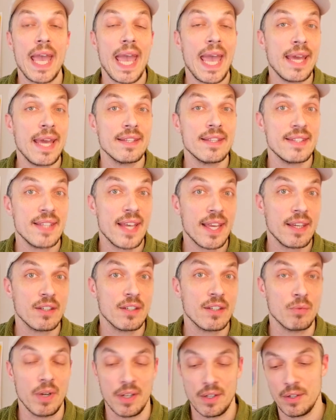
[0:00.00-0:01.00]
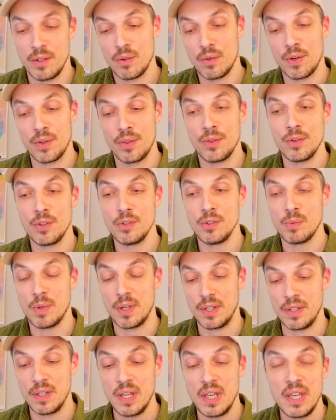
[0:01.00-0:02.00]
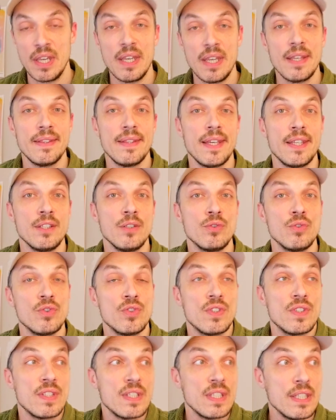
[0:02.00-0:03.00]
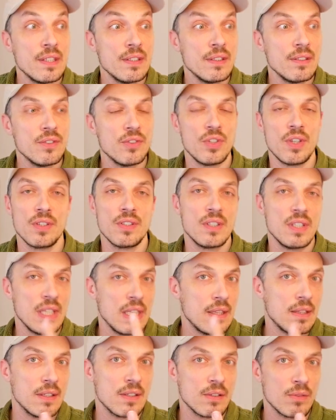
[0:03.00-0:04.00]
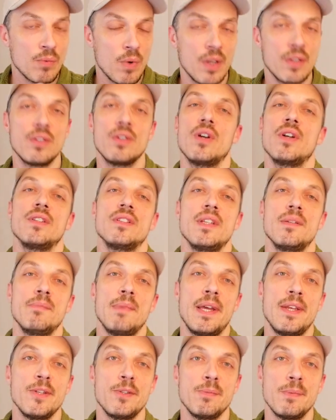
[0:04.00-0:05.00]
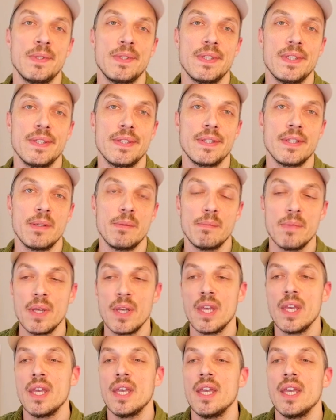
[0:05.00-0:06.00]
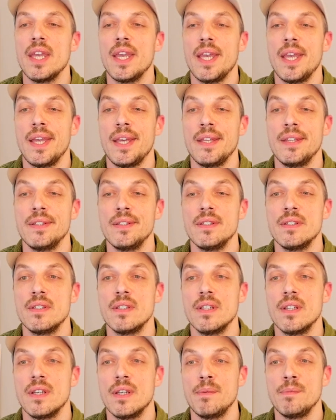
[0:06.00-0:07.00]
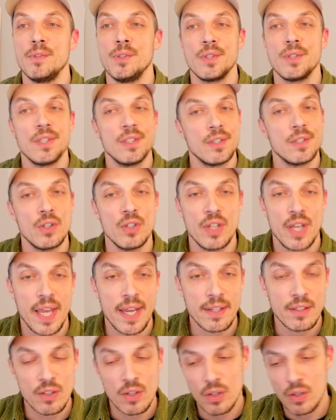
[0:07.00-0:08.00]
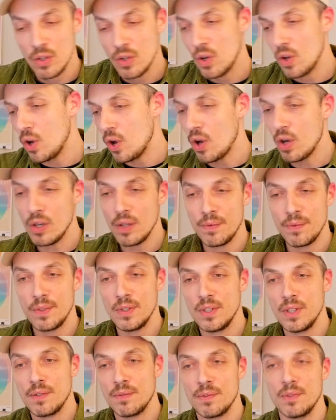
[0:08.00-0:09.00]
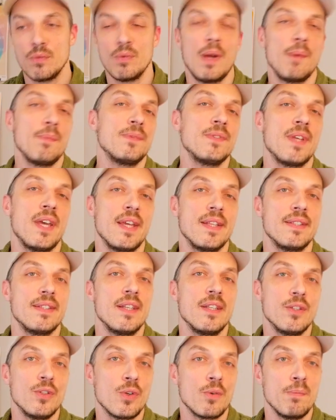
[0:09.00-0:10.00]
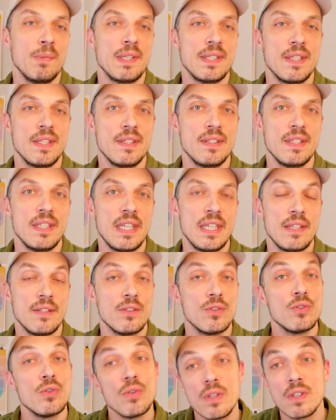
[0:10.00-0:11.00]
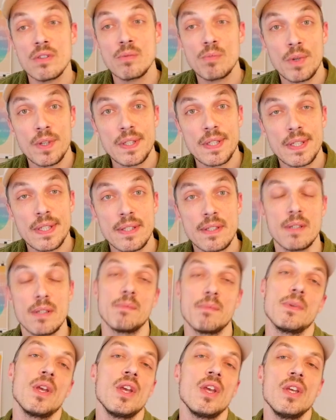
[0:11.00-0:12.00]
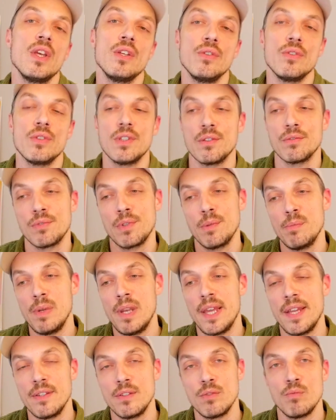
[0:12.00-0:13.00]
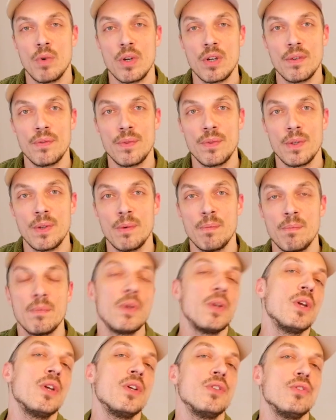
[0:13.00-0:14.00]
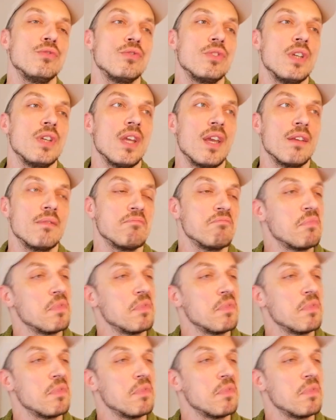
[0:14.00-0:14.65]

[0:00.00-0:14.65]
add a second one or a third one, then you'd still just need this one content management system, and you can connect all of the different websites that your business needs to this one system. You can replace one of them, you can,